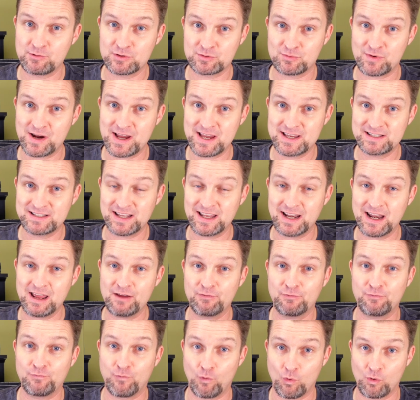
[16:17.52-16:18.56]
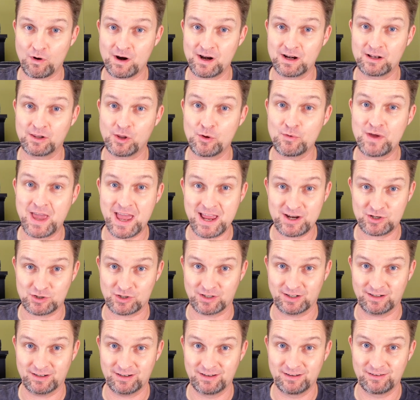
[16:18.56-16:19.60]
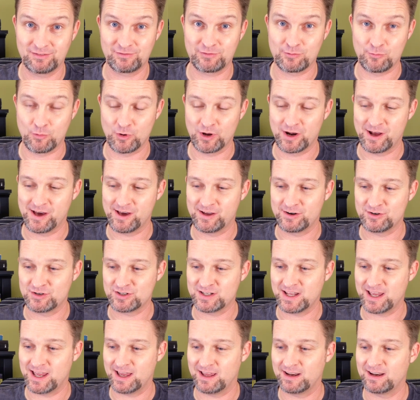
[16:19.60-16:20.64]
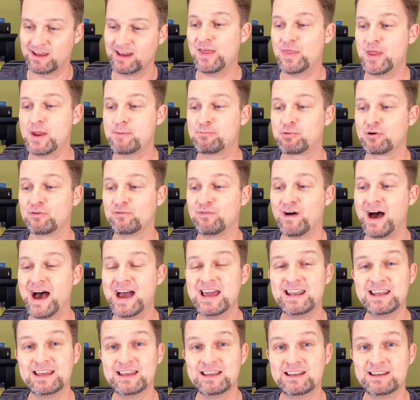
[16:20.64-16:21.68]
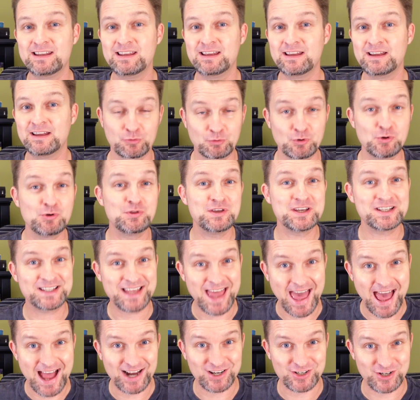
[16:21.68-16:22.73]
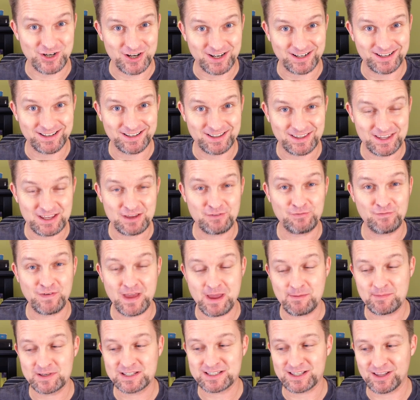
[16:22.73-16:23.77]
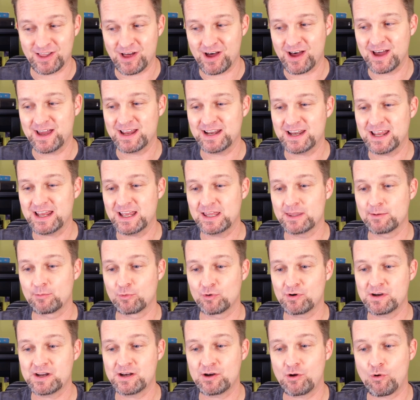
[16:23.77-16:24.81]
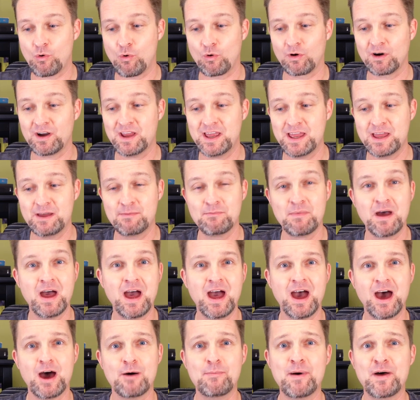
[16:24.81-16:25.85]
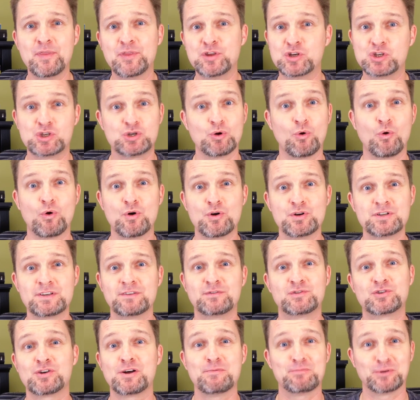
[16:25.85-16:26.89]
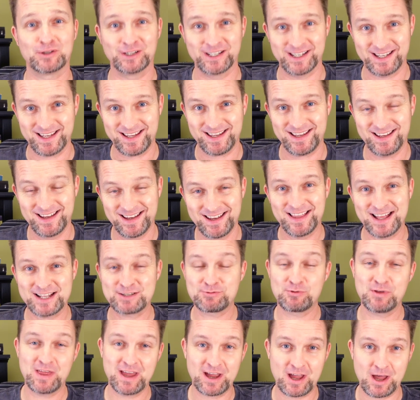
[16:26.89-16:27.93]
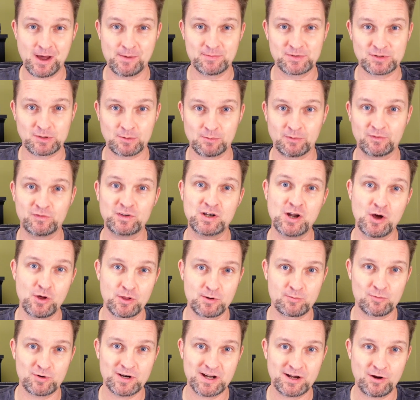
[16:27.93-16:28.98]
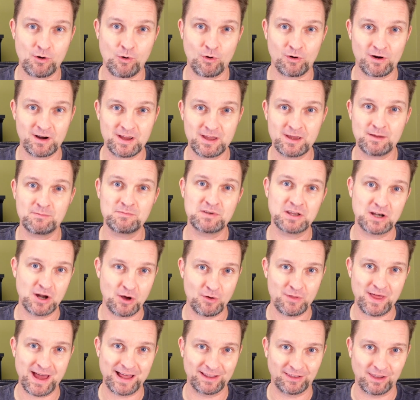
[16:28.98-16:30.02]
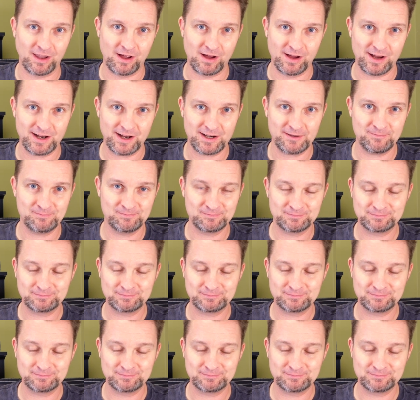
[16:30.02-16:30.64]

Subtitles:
was raised in a foreign location, from what I understand. And they provided, through this action, the famous line in the Marine Corps hymn about the shores of Tripoli. That's where that comes from. If you know the Marine Corps hymn, you know that line.